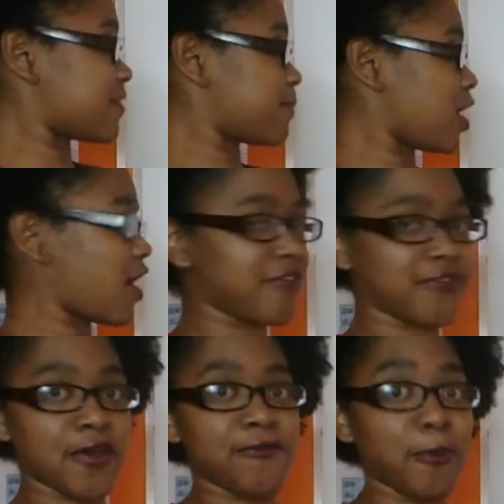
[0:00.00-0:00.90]

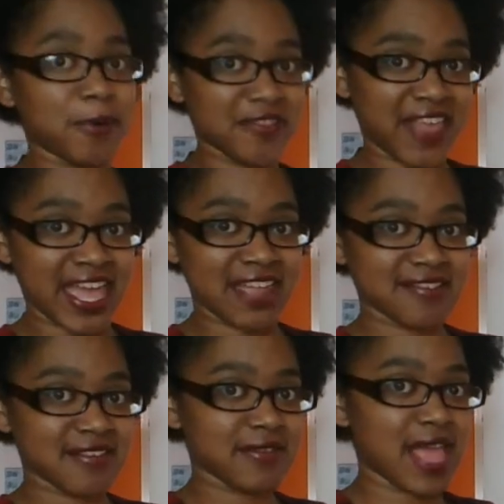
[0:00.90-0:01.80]
plus 4 plus
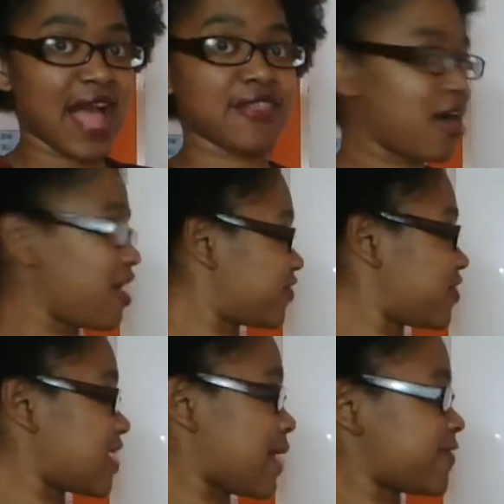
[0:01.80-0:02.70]
8 and that answer
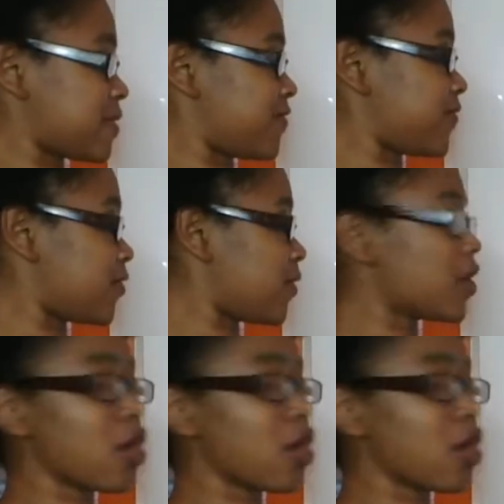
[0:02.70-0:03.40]
times by 4?